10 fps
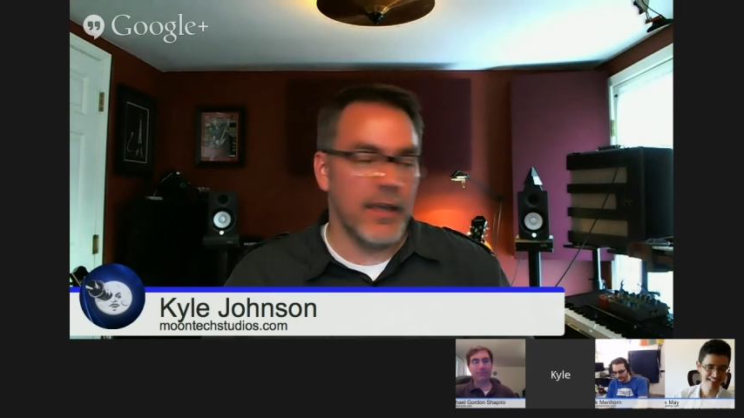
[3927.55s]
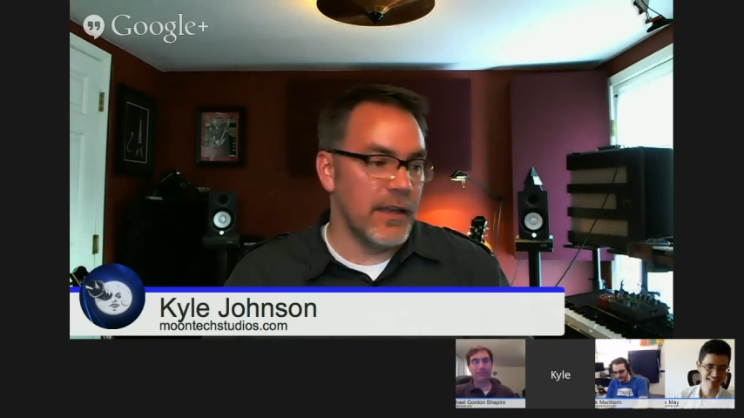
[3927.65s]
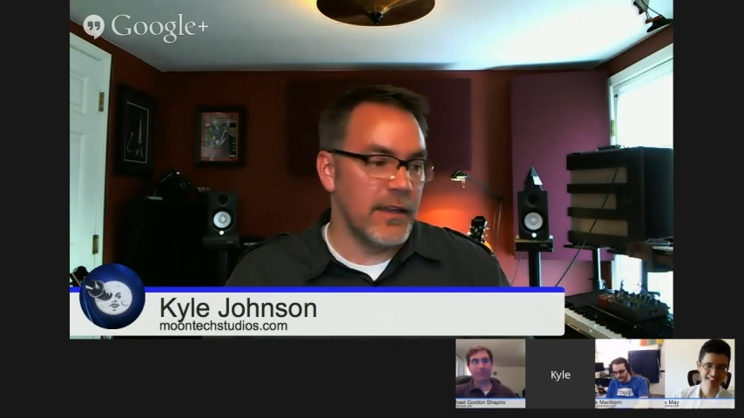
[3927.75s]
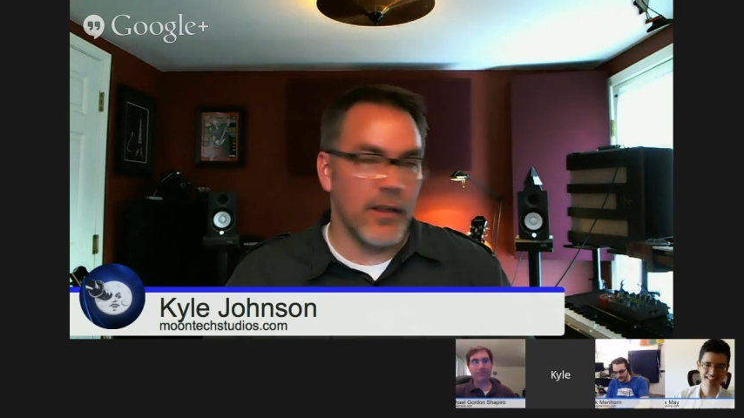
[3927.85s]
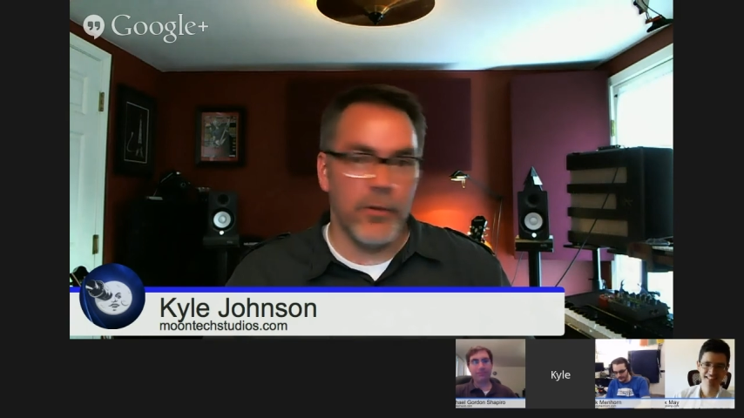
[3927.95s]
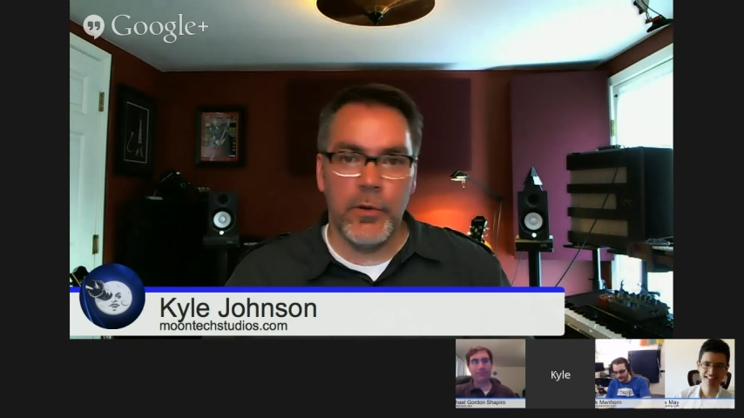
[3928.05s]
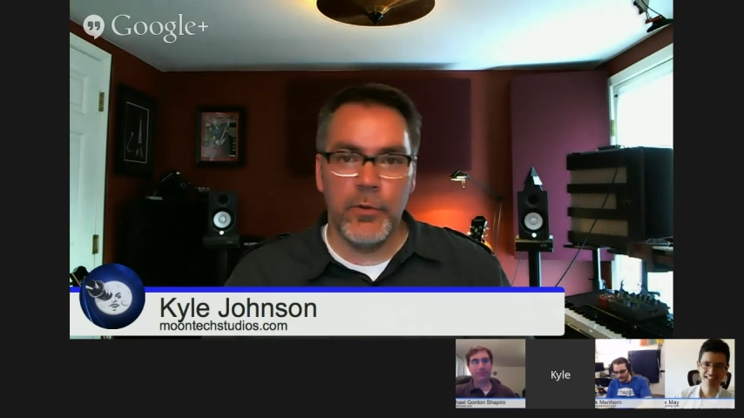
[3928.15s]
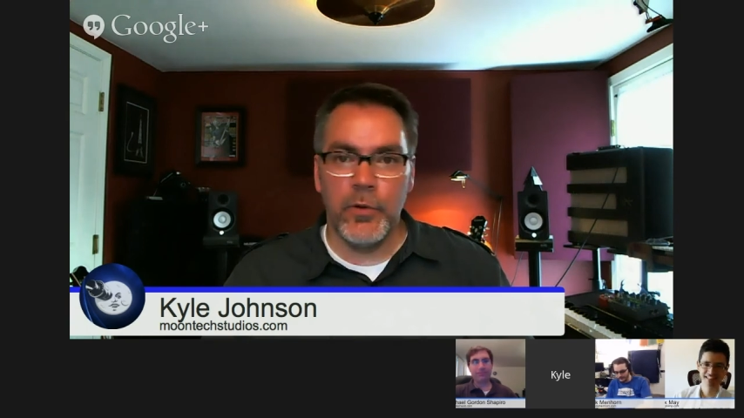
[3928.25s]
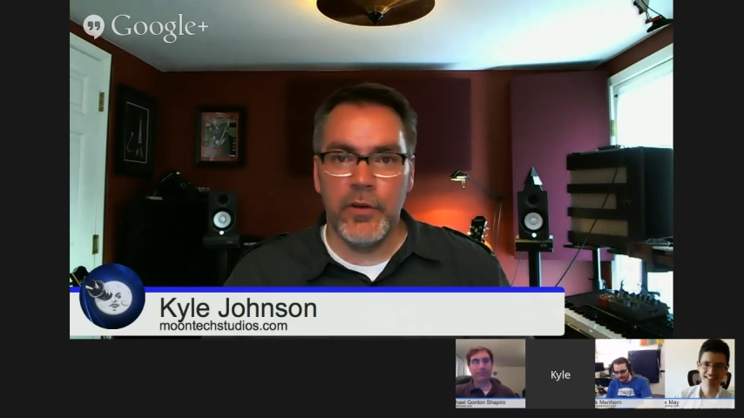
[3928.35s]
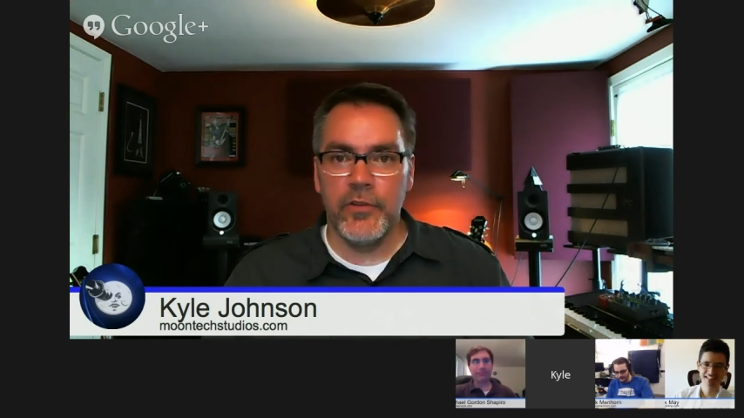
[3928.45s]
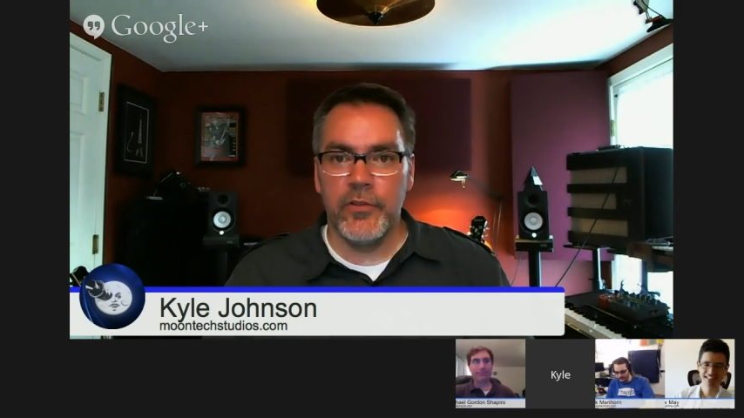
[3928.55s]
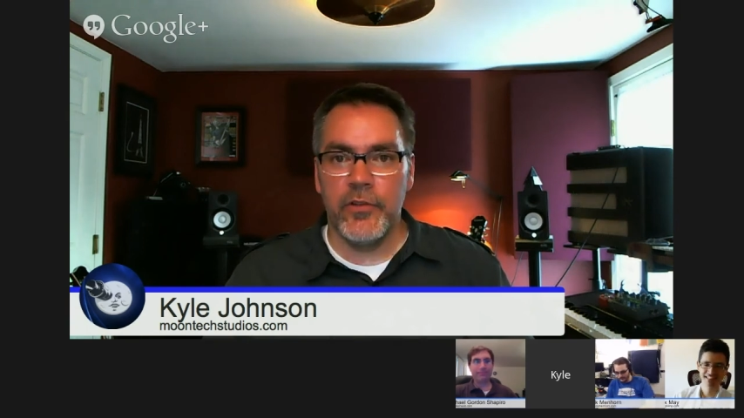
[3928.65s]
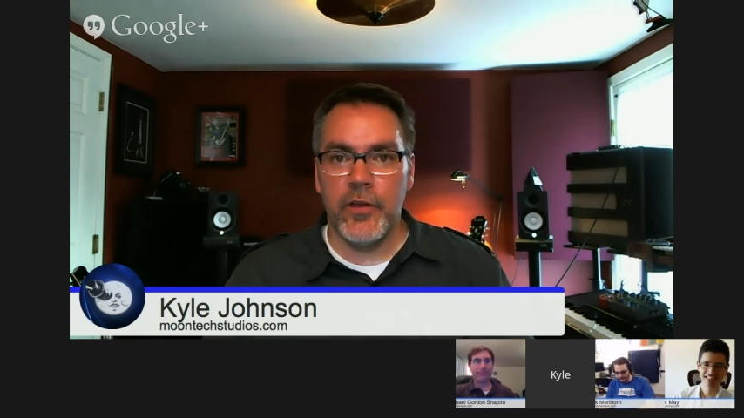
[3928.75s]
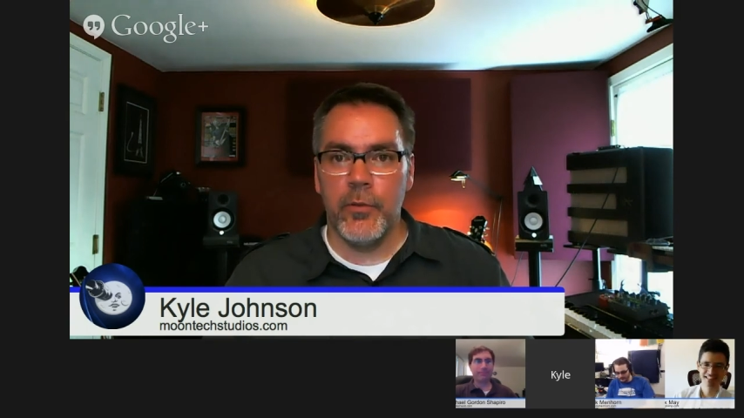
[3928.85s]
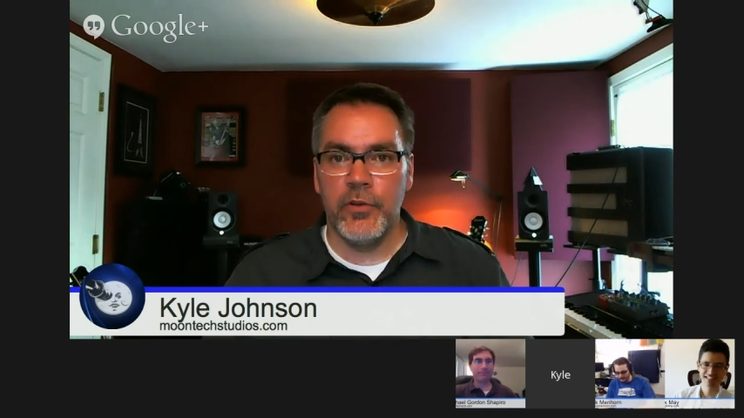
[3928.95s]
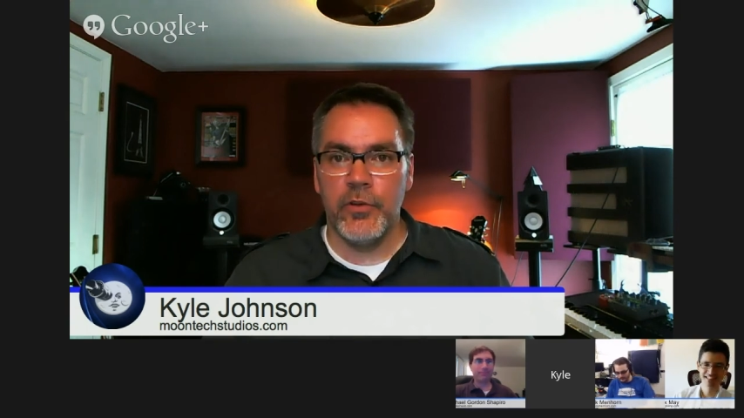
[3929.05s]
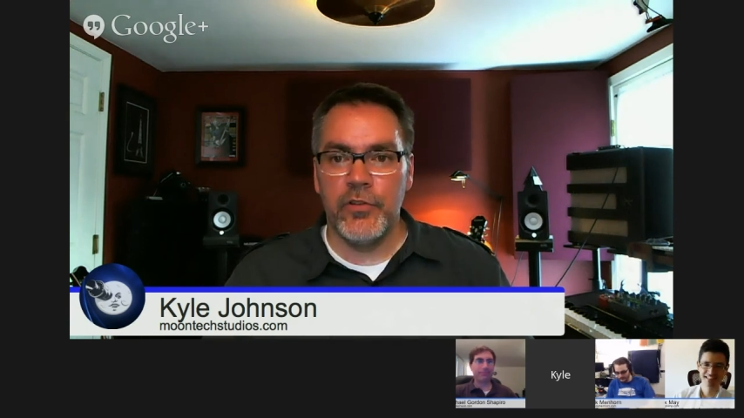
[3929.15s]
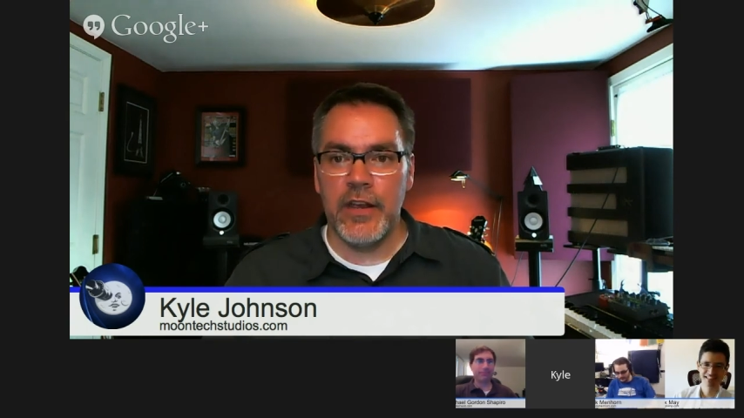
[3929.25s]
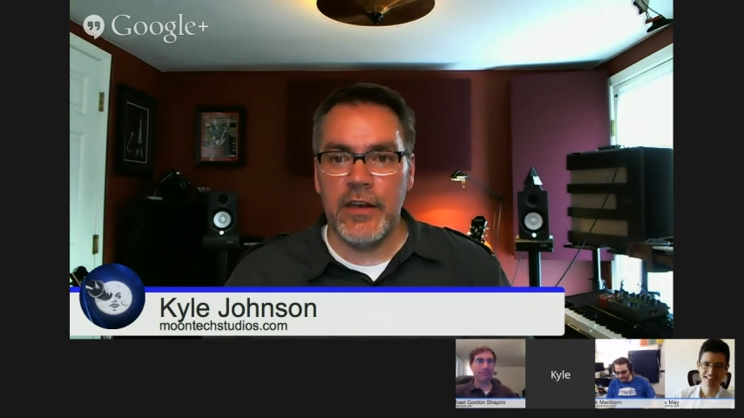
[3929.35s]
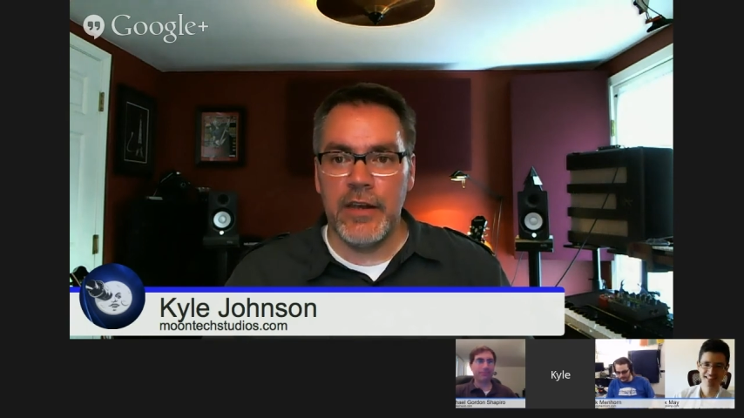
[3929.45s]
And the other one was what's your
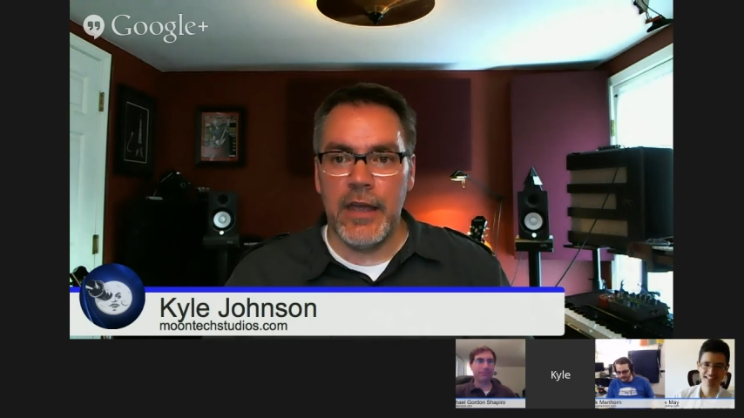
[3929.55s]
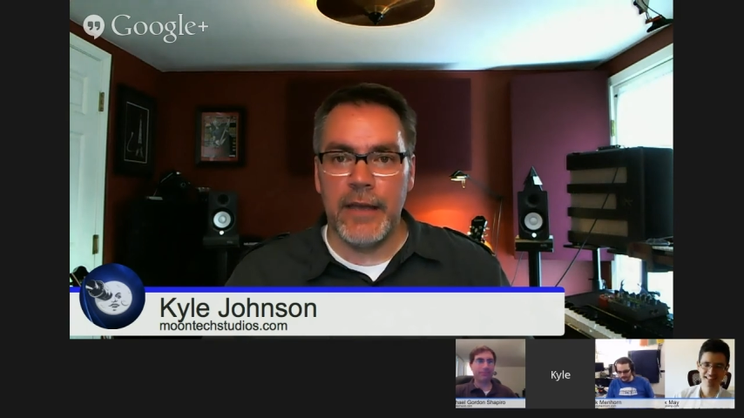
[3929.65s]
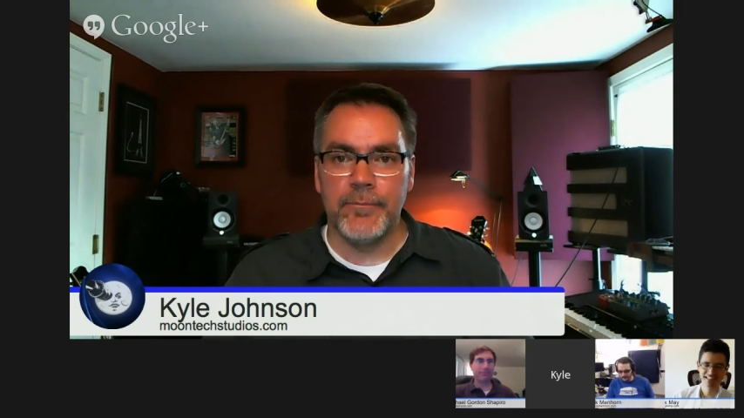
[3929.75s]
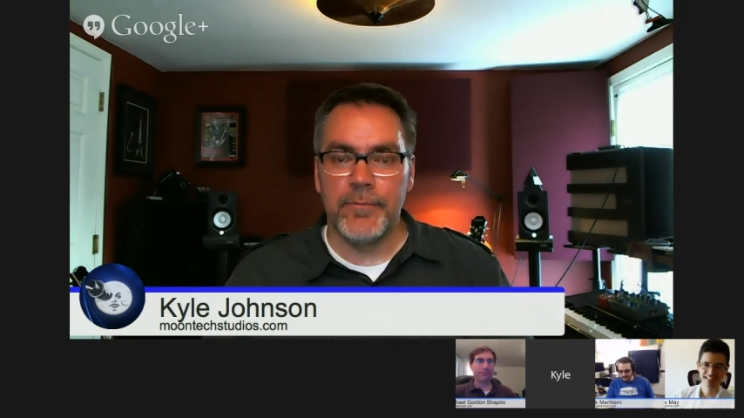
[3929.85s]
day-to-day?